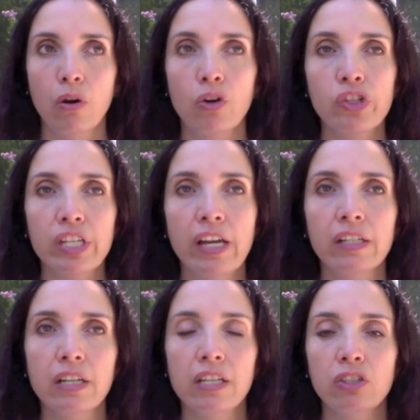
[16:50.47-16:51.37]
Or
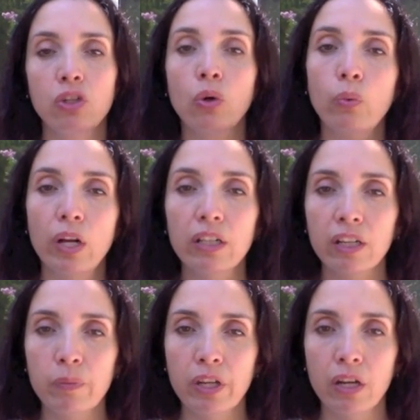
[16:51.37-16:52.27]
sadness, you're
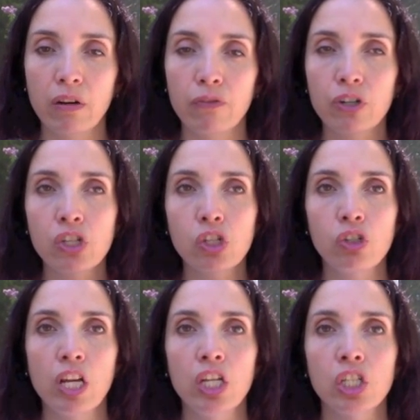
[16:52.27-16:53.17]
welcome here.
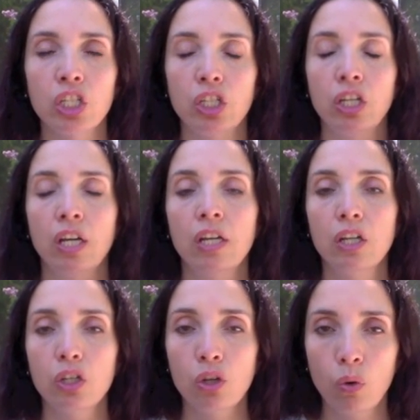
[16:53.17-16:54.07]
Frustration,
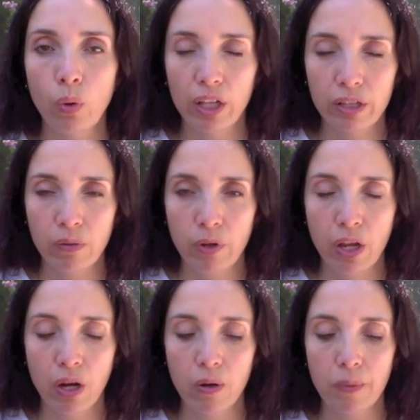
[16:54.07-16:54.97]
you're welcome
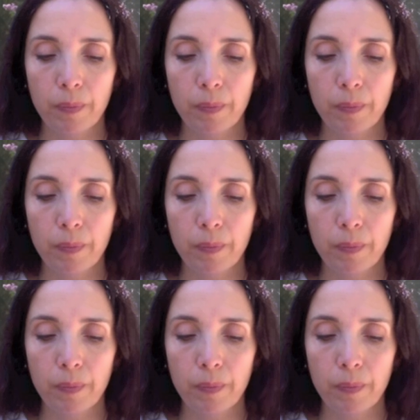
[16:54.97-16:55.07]
here.